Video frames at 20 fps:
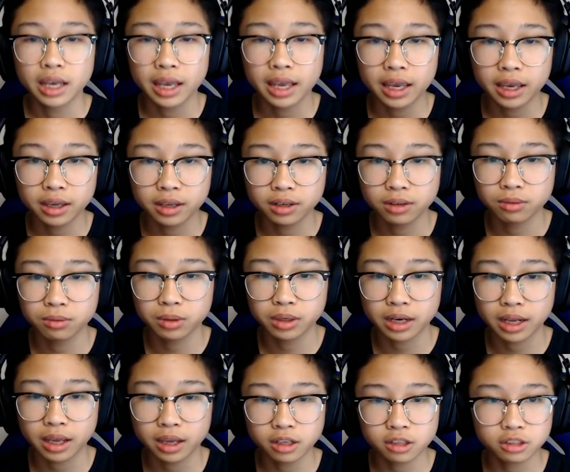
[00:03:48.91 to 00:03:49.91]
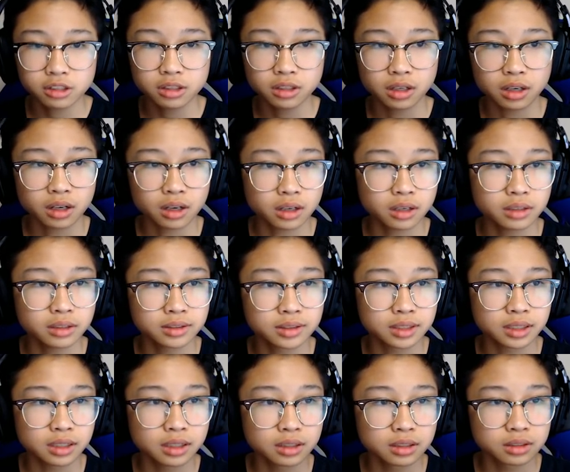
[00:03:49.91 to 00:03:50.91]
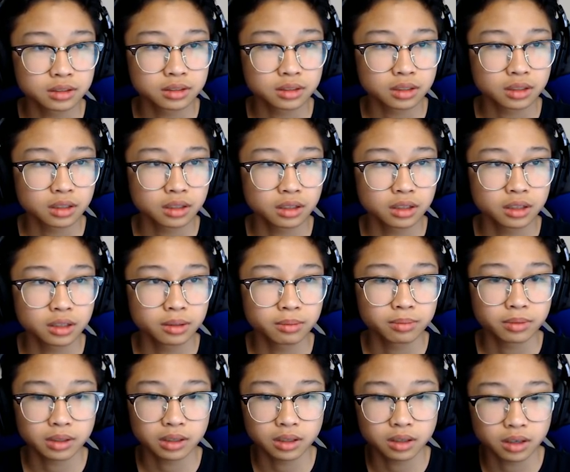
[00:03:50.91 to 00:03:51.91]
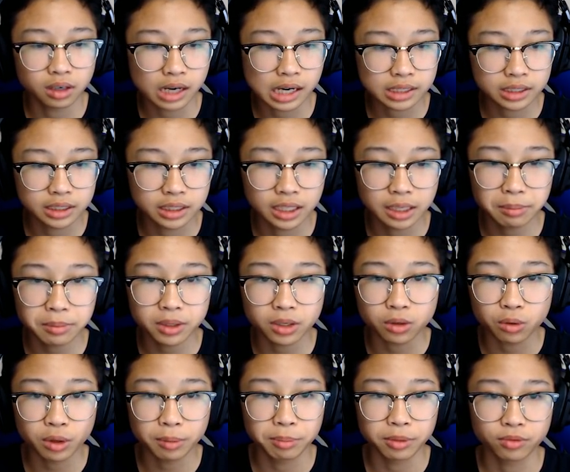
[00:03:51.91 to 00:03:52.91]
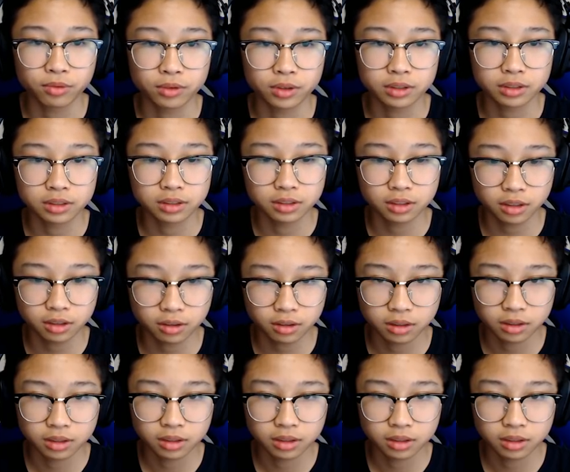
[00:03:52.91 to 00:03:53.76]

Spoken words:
And what Engine has is actually, let me equip it first, you know.